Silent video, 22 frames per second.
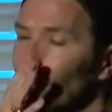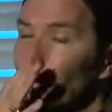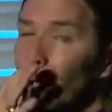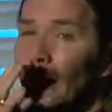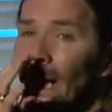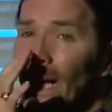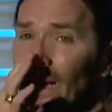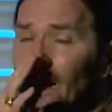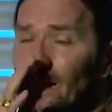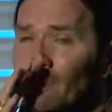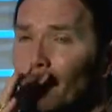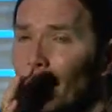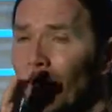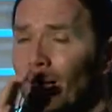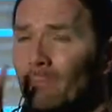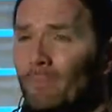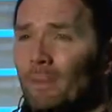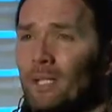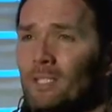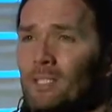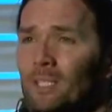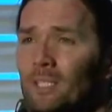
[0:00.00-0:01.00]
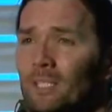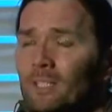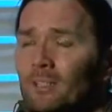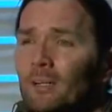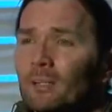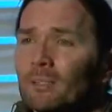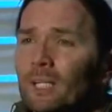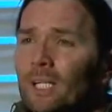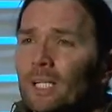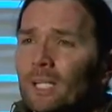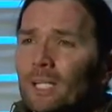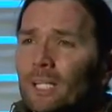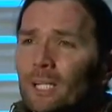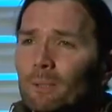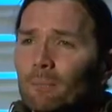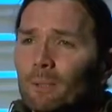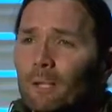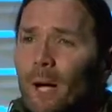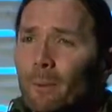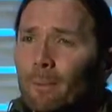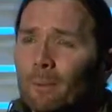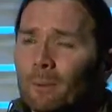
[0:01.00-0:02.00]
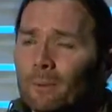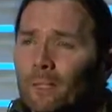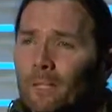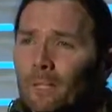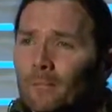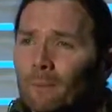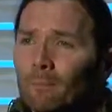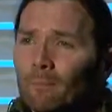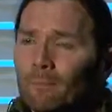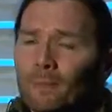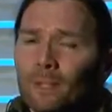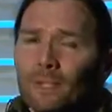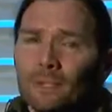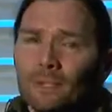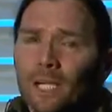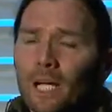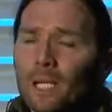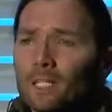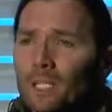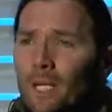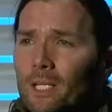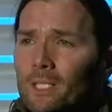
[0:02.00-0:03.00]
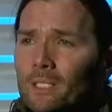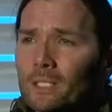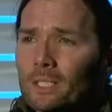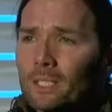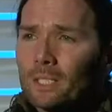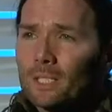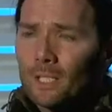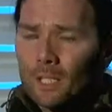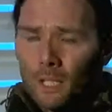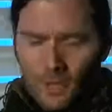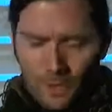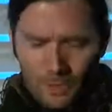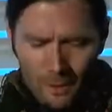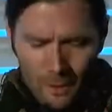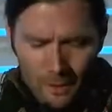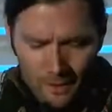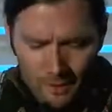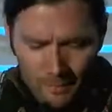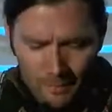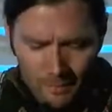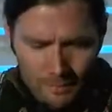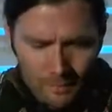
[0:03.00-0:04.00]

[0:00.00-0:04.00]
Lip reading: And the bad bugs in it are not getting properly digested initially.